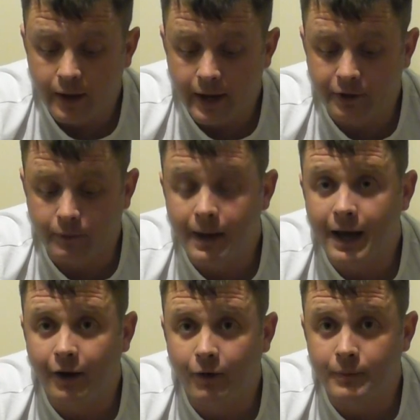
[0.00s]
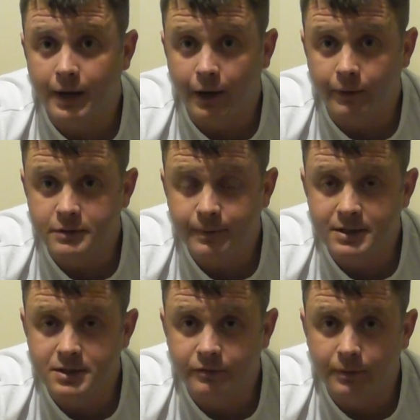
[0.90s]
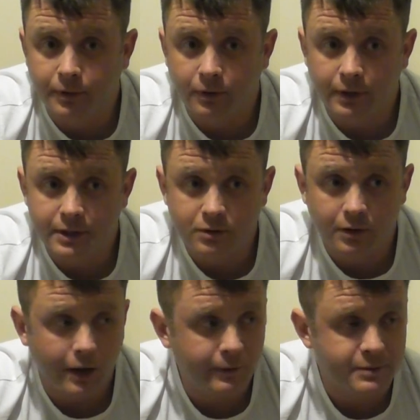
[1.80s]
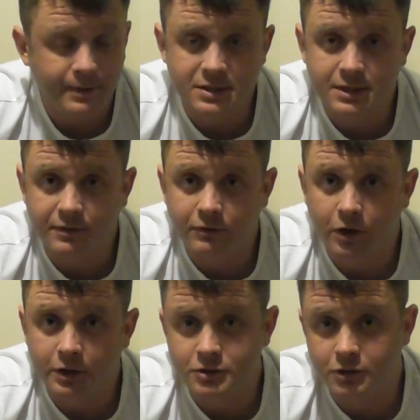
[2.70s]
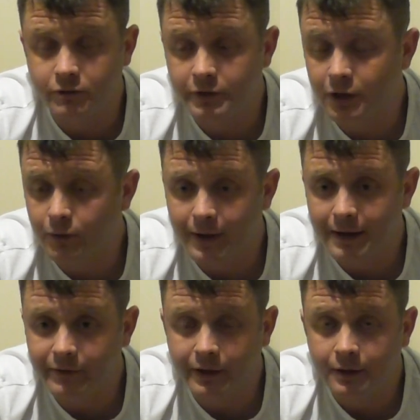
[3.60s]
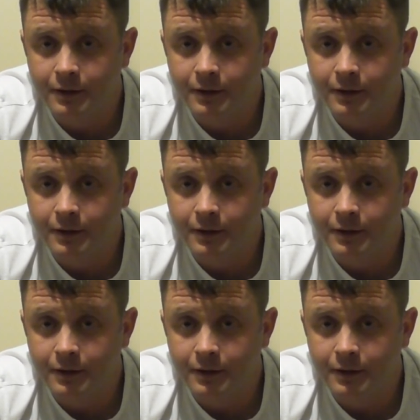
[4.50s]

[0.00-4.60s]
it don't matter how expensive your pole is or how expensive your rod is or your reel or whatever,